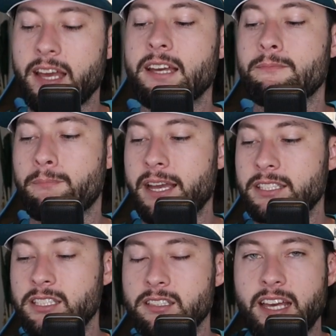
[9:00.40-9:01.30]
They
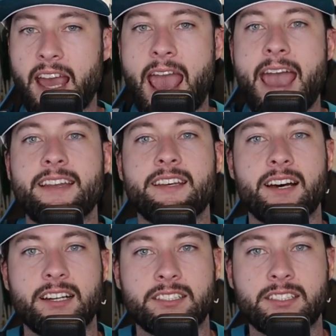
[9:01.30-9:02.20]
basically handed
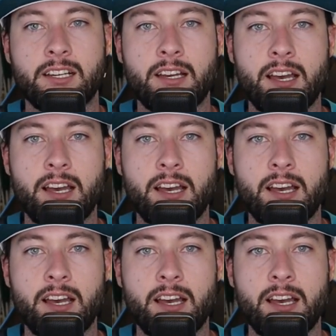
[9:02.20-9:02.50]
us,